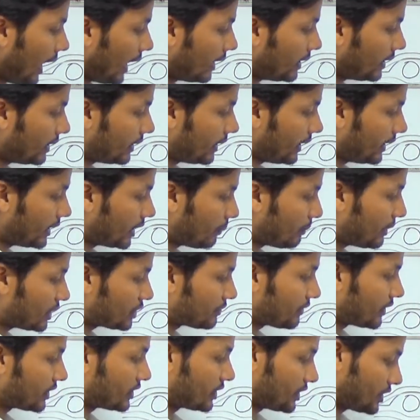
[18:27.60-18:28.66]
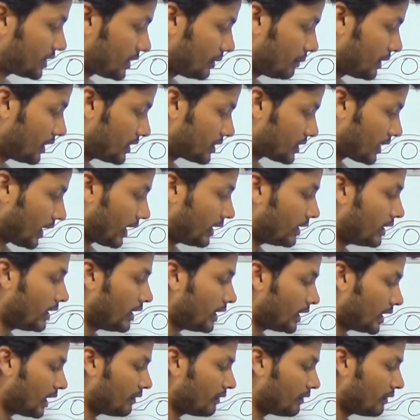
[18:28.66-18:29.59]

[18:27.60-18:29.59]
And a database for system design,